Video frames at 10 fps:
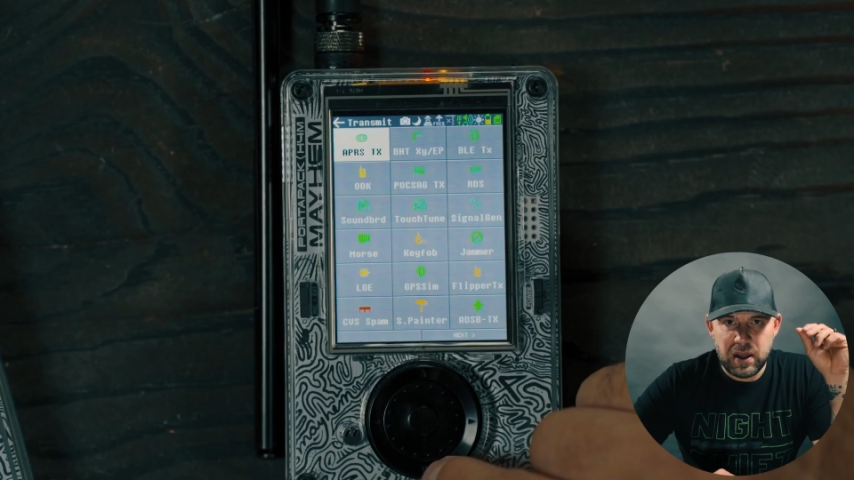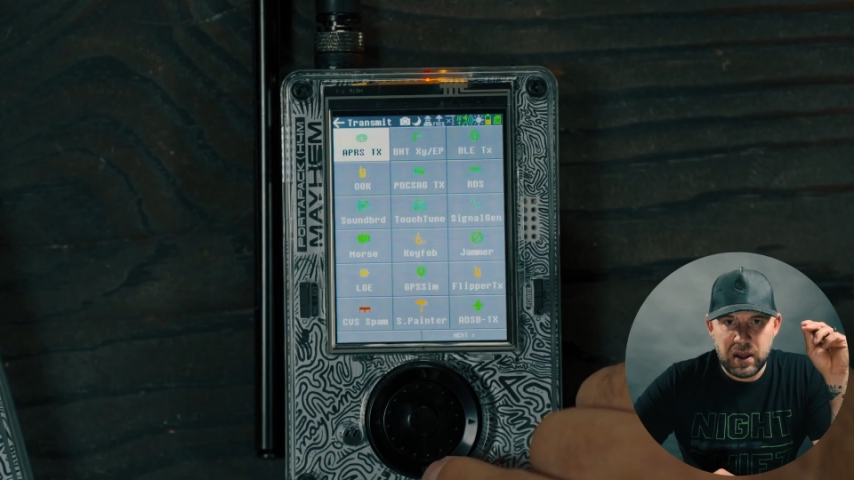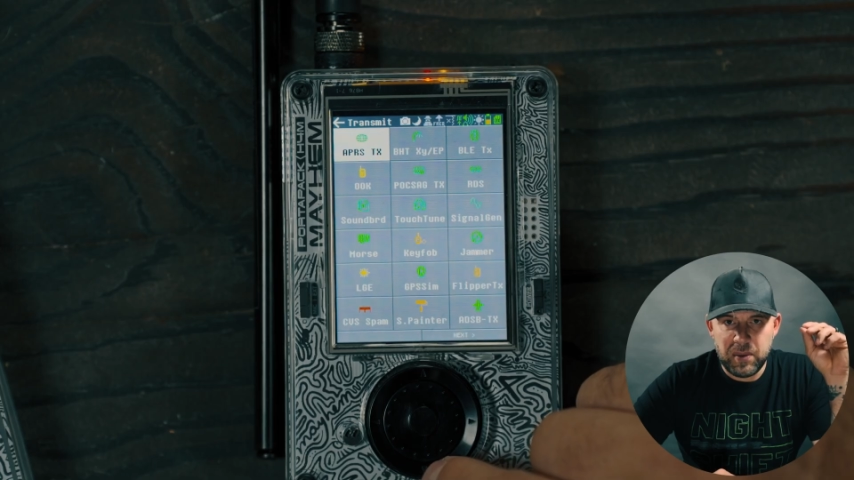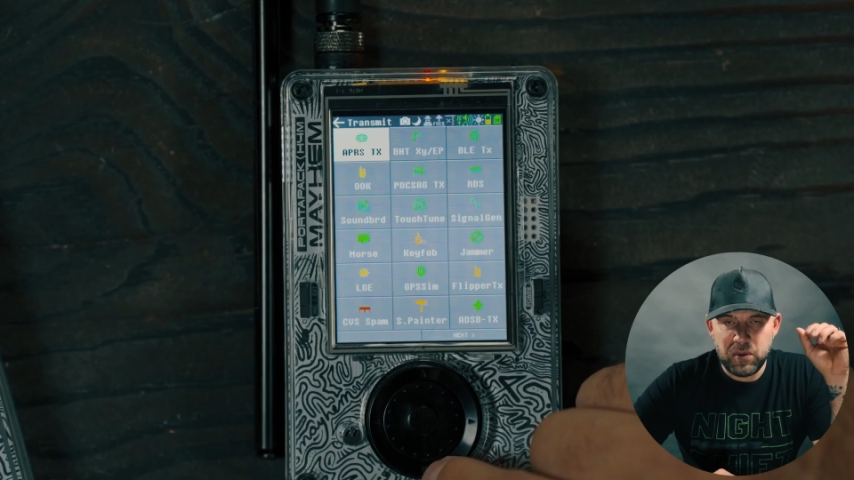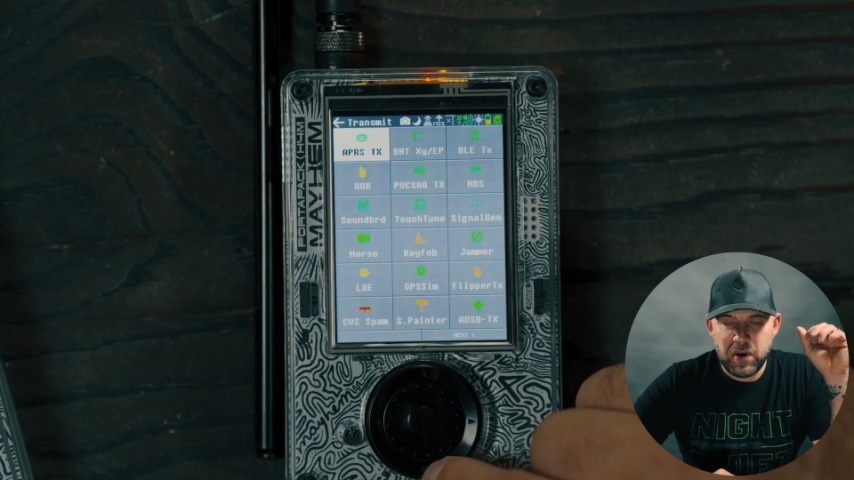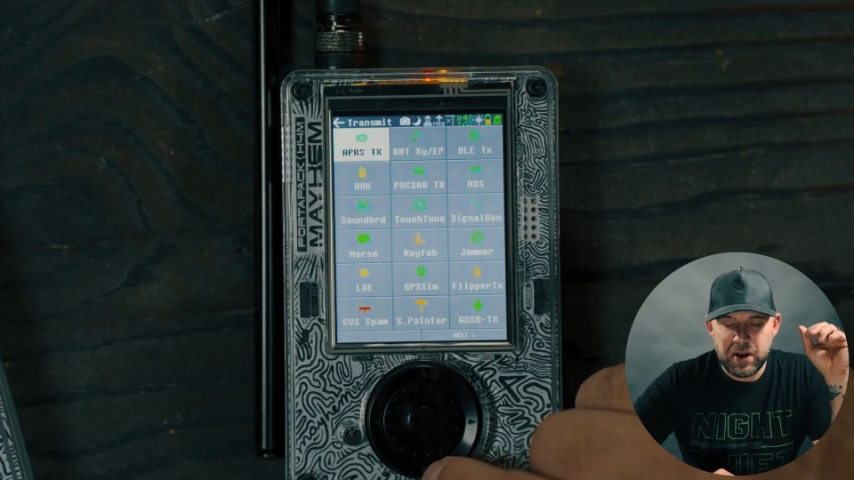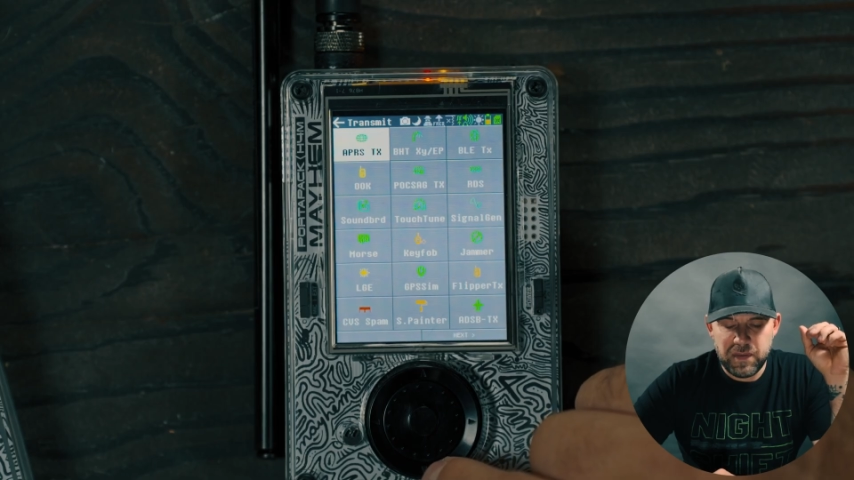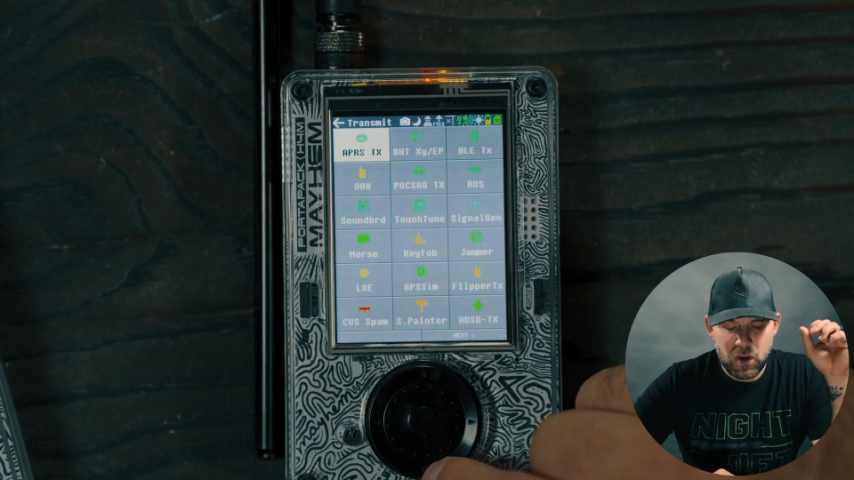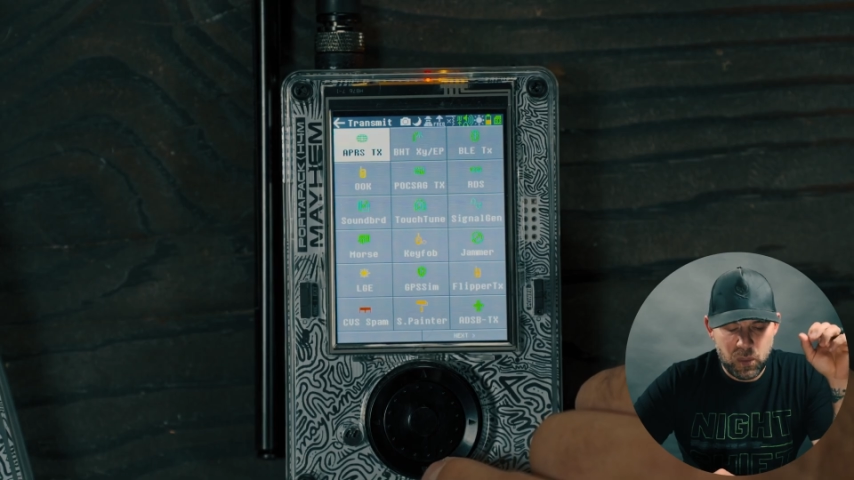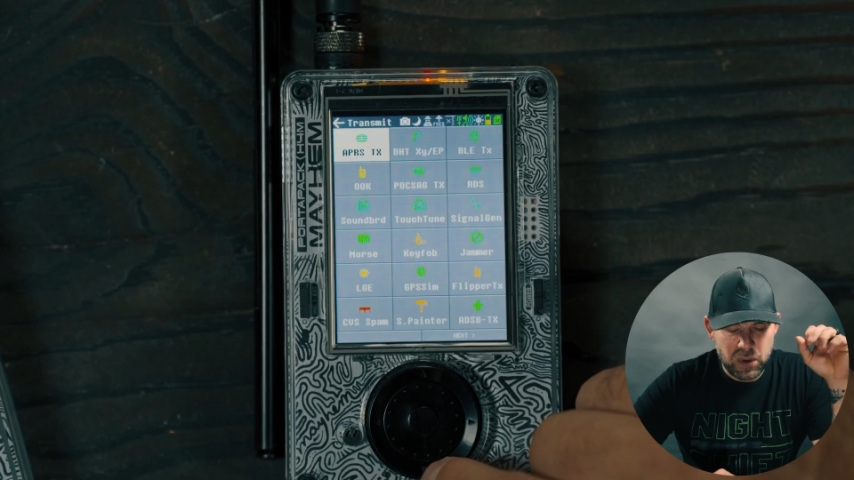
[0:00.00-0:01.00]
uh, upgrade your
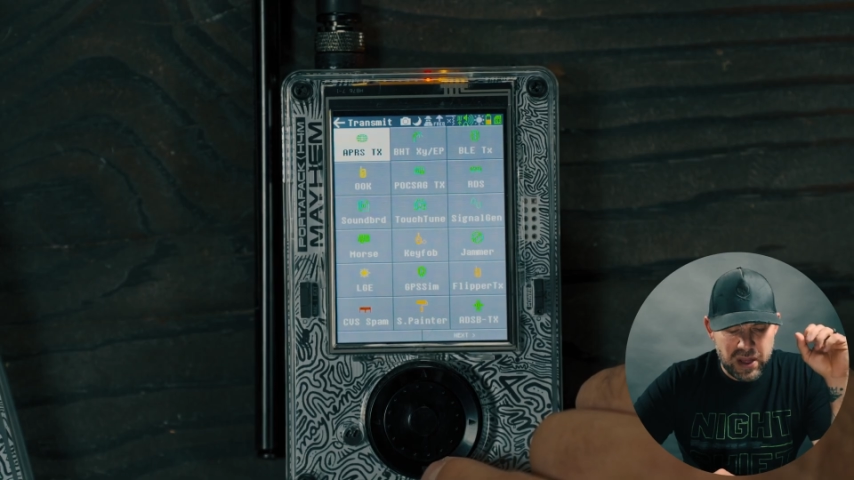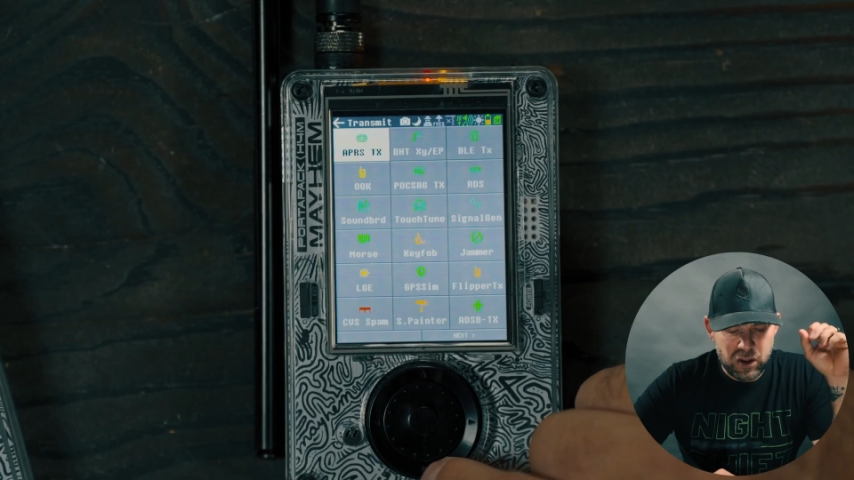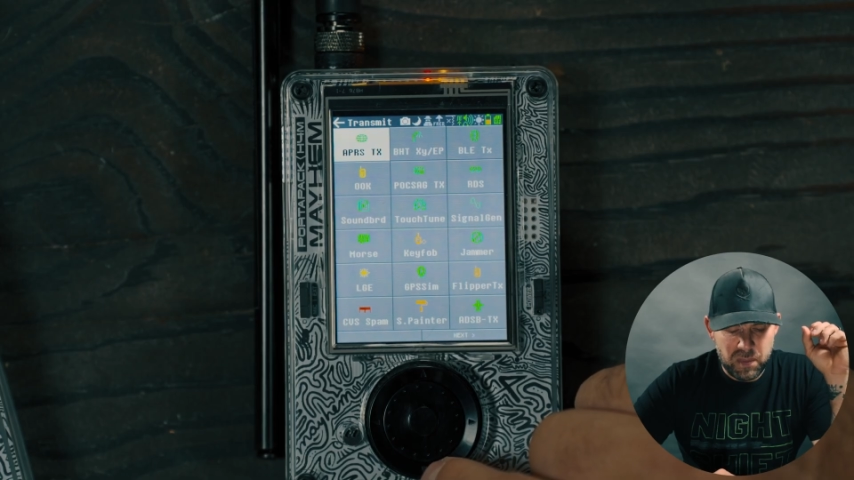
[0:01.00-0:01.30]
firmware,